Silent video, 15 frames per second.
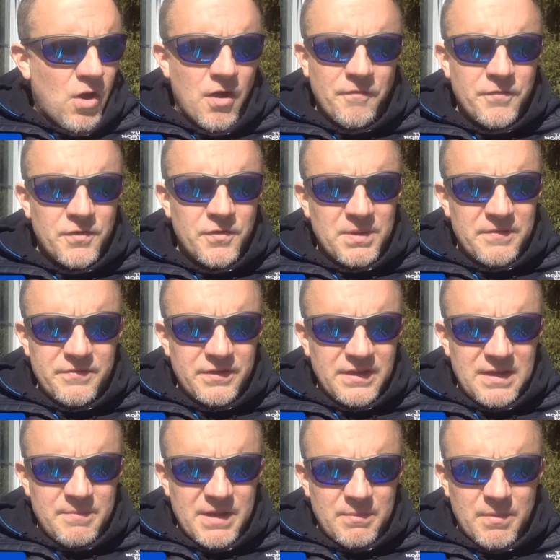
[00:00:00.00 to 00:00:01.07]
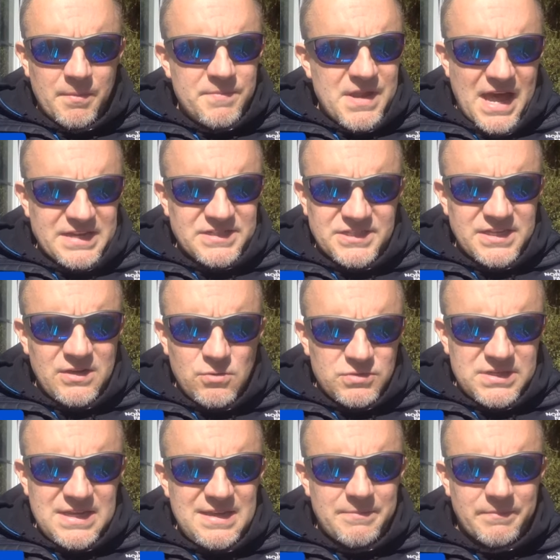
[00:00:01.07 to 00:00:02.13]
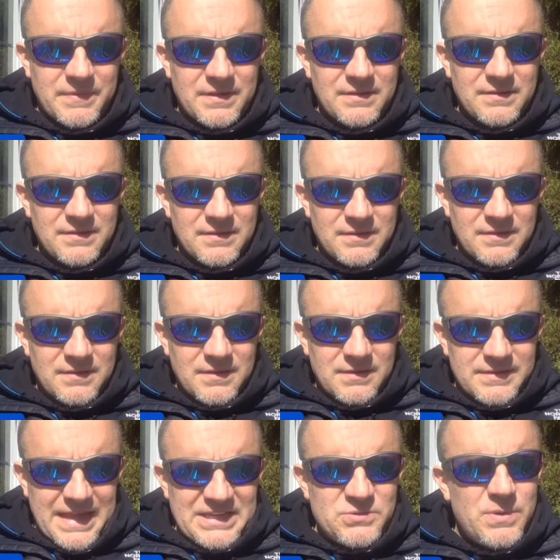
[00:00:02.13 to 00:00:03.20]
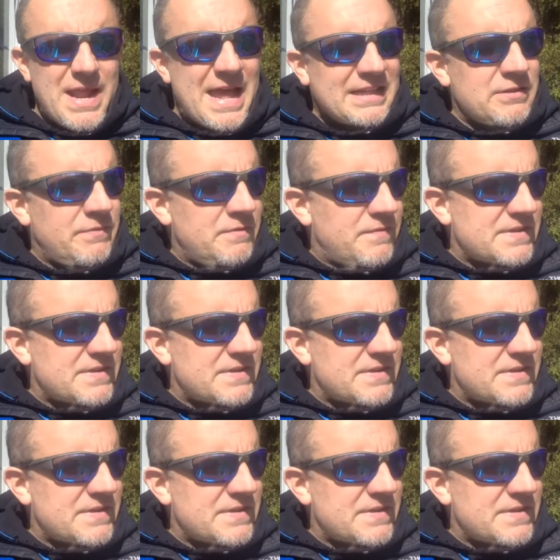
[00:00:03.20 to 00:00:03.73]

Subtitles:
offer to play for the league minimum. Not a single team. That's what active